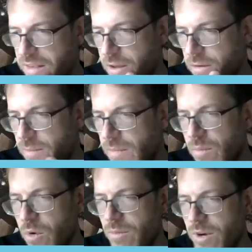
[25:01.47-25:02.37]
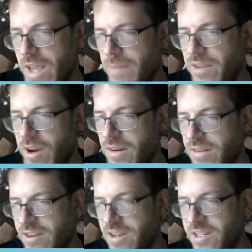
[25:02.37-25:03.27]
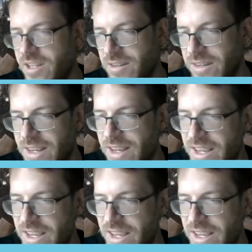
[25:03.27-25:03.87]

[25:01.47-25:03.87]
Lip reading: So more and more games are starting to